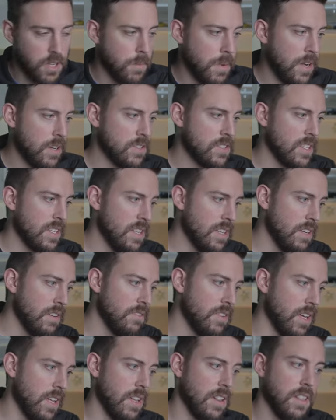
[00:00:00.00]
amount
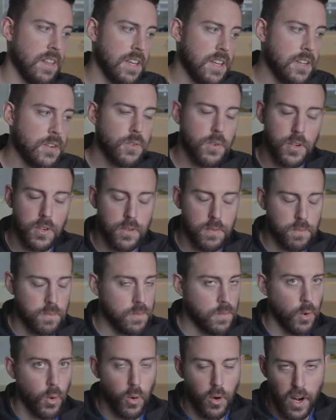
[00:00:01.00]
of leg
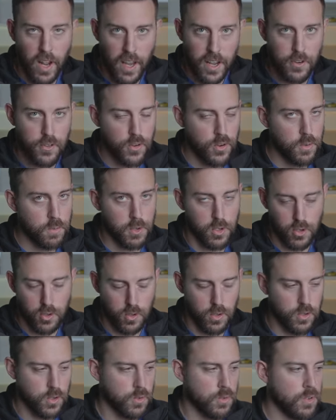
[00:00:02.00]
room or headroom or
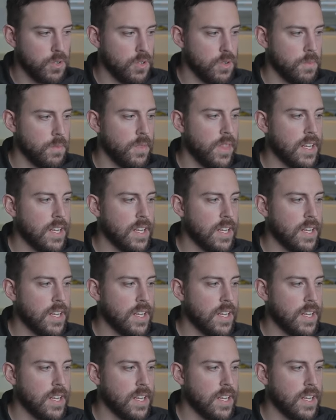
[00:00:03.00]
shoulder room,